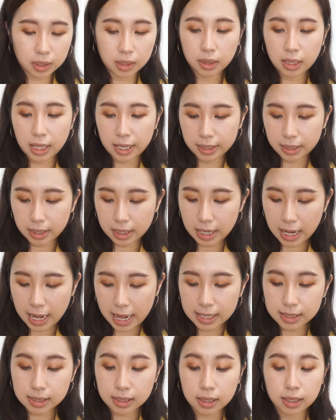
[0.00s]
Like it
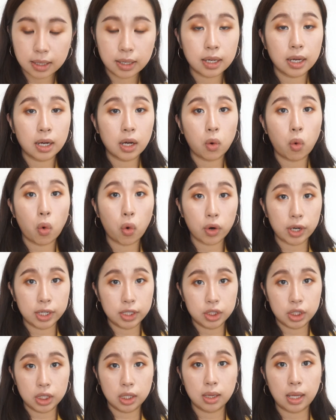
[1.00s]
has like an
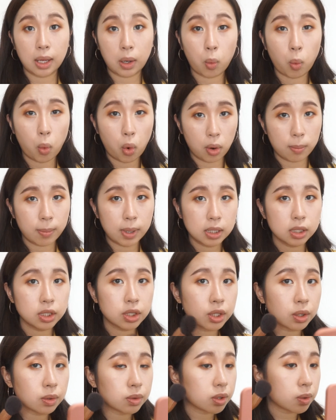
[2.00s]
orangey, like warm
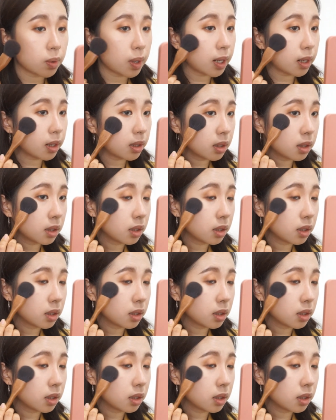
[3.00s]
undertone to it.